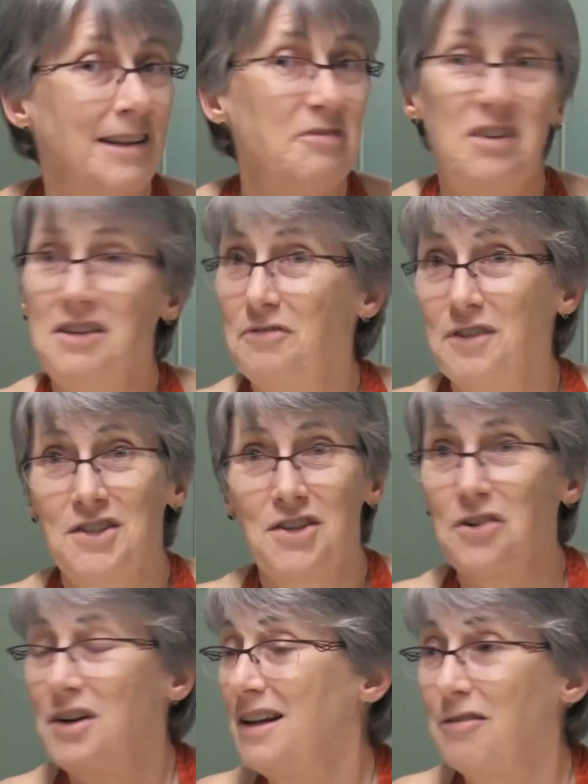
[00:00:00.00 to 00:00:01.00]
even if
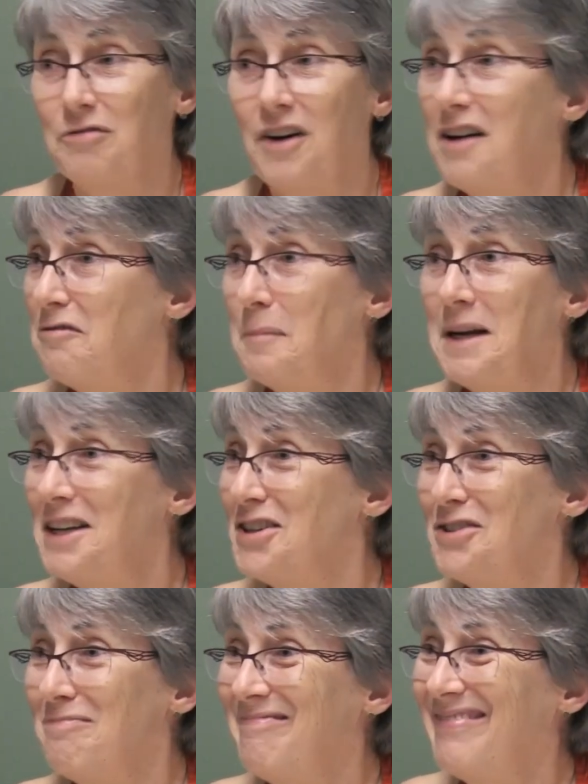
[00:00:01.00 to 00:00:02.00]
it's only a
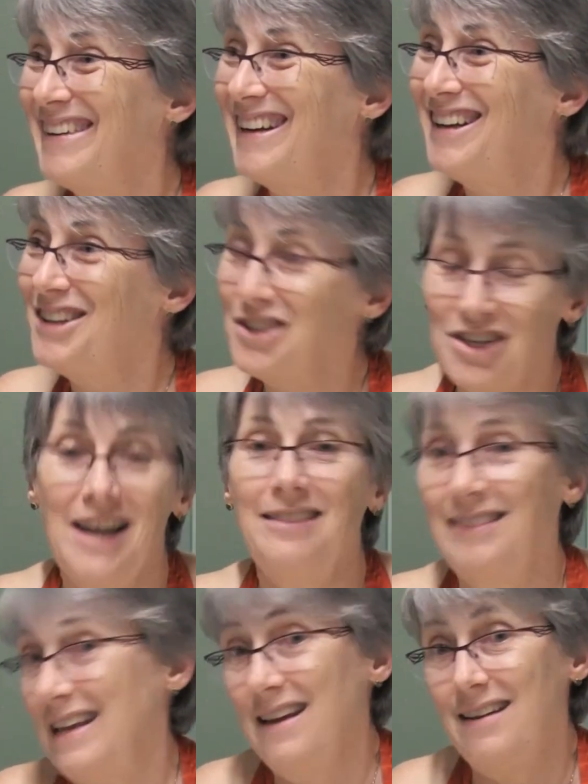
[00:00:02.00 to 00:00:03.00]
5-minute
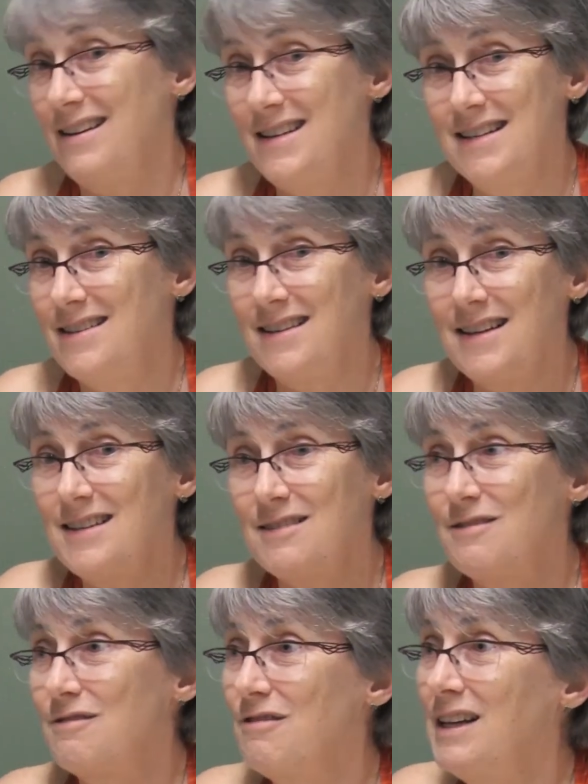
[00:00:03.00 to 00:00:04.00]
chat there,
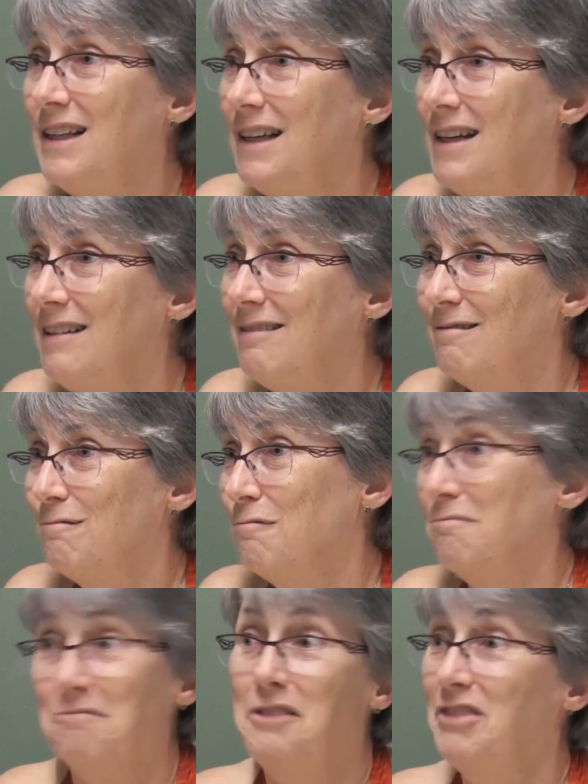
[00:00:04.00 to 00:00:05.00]
is really
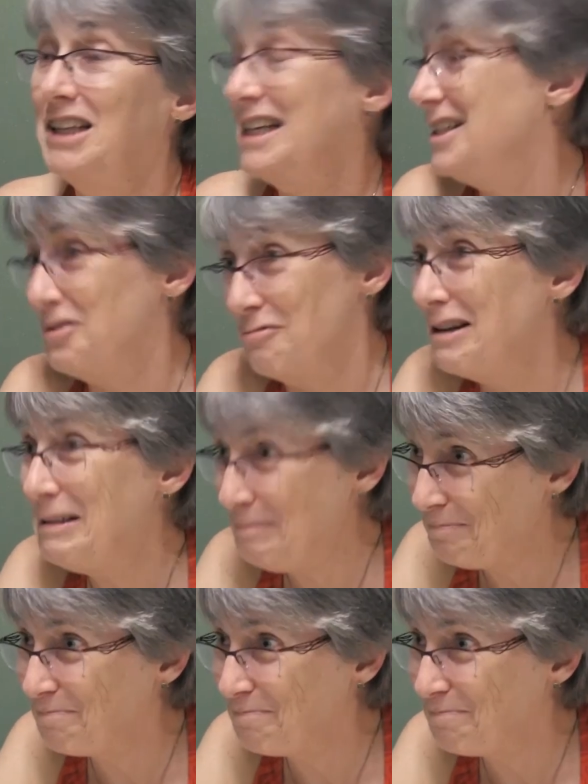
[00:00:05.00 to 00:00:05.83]
revelatory.